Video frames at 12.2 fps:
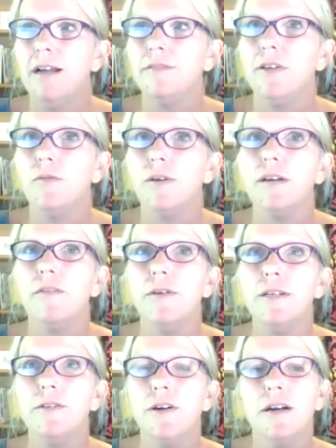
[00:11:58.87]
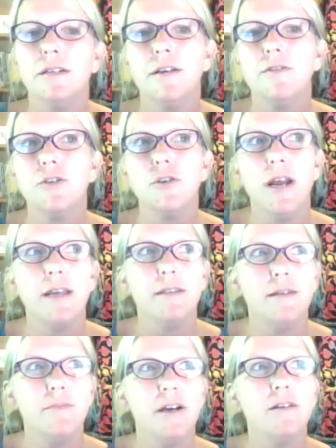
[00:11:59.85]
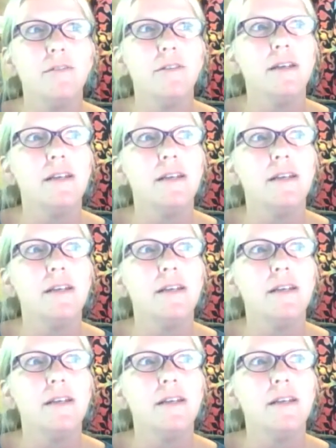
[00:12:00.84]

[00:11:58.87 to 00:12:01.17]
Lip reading: So we're going to also train them not only